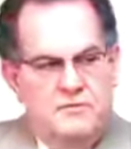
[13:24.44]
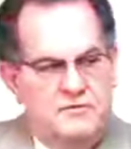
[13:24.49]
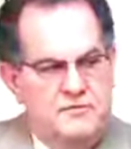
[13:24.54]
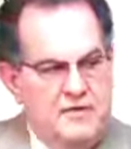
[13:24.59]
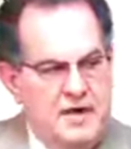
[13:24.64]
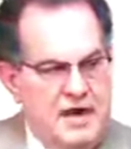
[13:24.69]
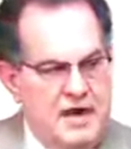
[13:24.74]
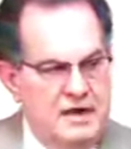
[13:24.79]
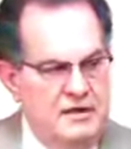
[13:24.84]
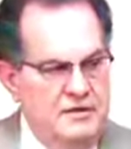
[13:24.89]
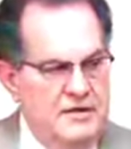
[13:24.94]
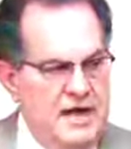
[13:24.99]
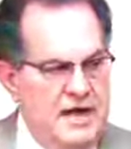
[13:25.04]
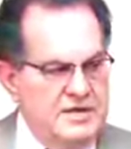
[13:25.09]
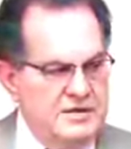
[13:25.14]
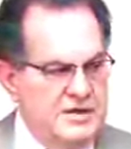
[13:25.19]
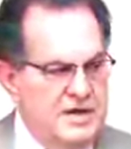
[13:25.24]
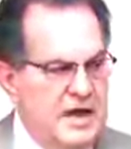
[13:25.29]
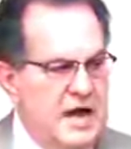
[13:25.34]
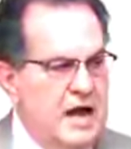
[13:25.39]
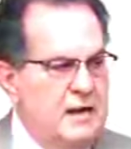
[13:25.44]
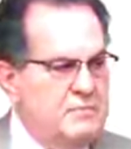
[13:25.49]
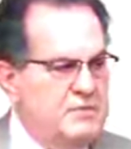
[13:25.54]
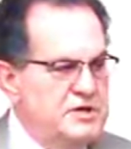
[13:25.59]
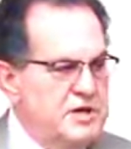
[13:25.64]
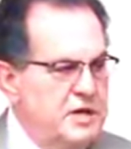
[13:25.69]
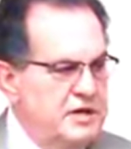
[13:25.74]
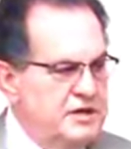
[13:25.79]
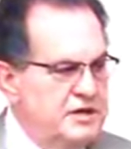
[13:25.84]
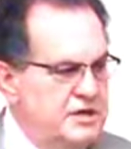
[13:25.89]
faith has an
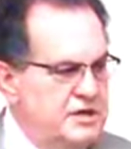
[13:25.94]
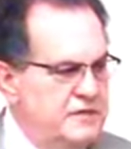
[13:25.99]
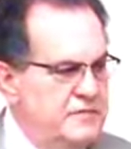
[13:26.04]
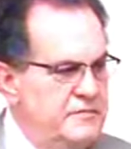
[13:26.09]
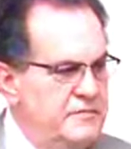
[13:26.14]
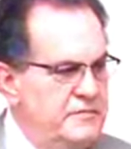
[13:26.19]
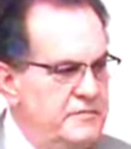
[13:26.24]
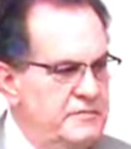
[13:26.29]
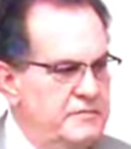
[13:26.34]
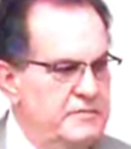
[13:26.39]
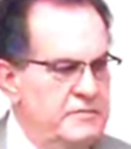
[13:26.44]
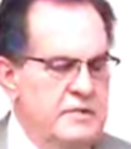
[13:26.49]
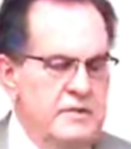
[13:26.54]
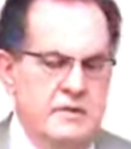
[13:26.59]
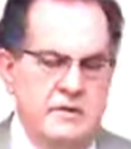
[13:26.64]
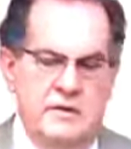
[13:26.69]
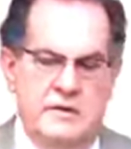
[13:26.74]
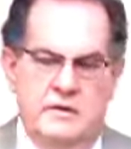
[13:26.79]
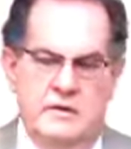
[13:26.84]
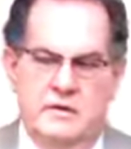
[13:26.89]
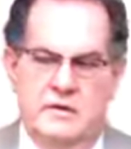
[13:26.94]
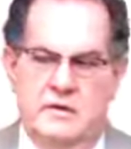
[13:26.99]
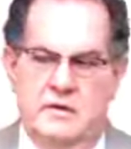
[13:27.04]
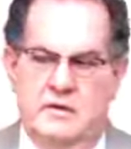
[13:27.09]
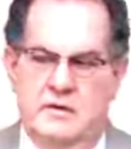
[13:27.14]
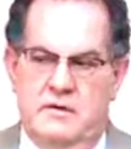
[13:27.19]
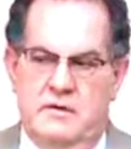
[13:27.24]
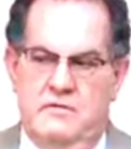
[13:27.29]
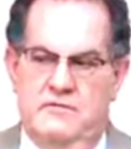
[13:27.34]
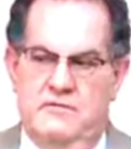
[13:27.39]
object.
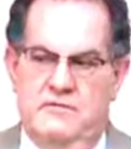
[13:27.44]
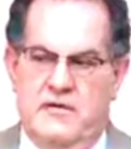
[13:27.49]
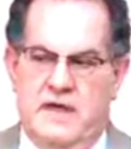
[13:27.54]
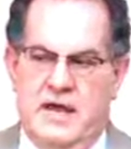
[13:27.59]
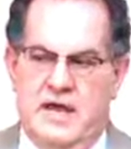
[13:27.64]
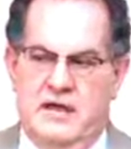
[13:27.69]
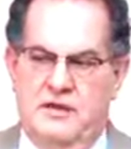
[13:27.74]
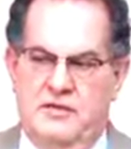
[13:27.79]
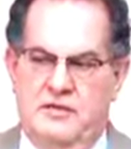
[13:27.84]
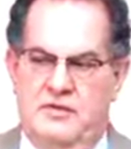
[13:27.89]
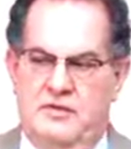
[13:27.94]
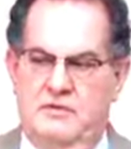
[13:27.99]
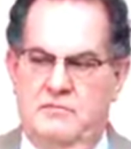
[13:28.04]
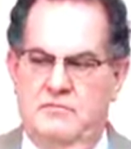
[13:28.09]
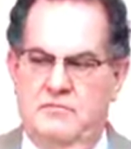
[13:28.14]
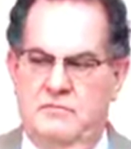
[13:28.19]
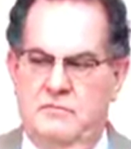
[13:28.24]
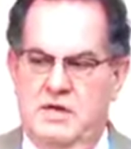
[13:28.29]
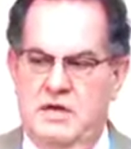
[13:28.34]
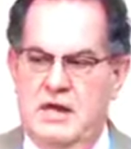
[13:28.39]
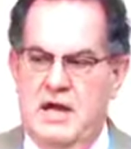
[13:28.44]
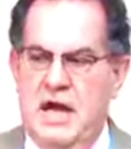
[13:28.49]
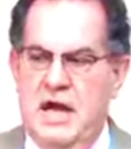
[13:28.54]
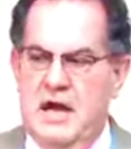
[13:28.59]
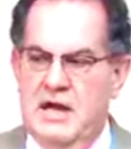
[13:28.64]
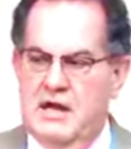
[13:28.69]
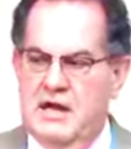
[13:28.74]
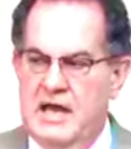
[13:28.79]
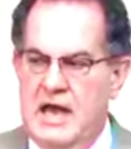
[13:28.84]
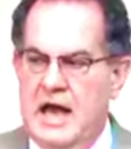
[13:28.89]
Faith did
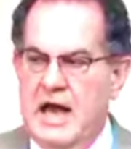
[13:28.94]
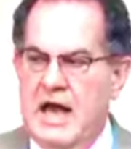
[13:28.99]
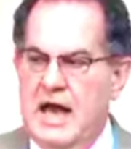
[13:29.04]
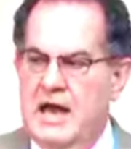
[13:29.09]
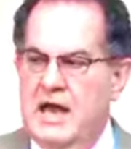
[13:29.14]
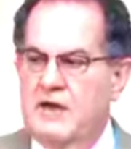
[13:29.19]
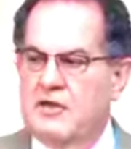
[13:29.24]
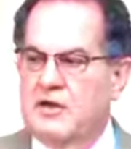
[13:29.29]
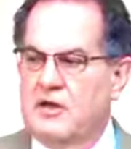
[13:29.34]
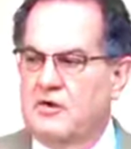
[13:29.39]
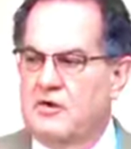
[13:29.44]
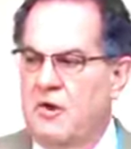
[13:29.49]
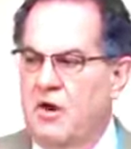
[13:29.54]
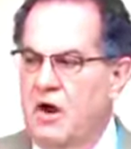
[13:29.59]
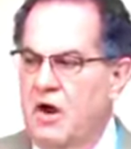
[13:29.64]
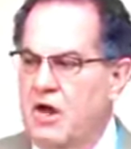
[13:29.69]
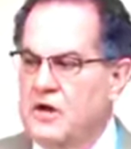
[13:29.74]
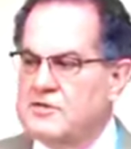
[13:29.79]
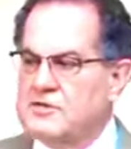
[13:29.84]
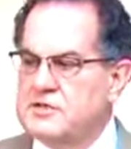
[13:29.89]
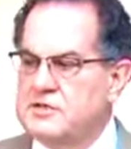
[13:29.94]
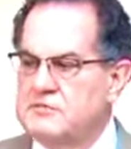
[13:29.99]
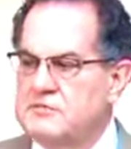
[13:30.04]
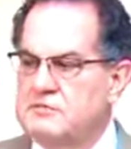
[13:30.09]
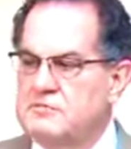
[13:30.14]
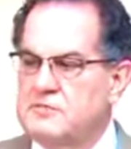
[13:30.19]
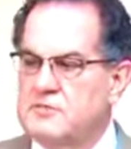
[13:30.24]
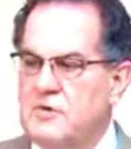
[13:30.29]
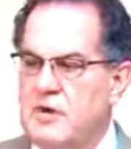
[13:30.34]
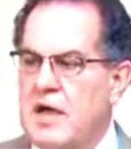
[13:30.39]
not die on the
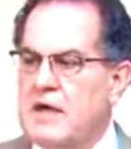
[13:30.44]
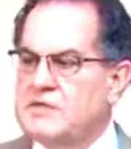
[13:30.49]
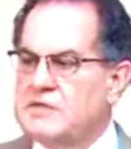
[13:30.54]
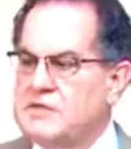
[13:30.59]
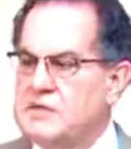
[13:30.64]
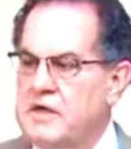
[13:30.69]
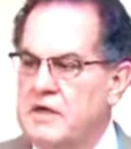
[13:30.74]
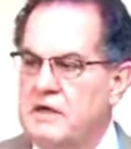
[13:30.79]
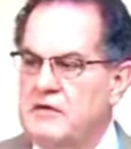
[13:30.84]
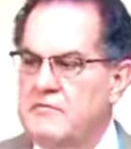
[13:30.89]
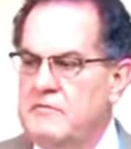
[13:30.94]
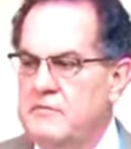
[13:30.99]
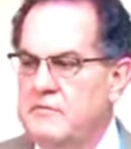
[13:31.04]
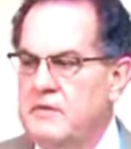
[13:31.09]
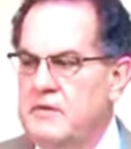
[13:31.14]
cross, Christ did.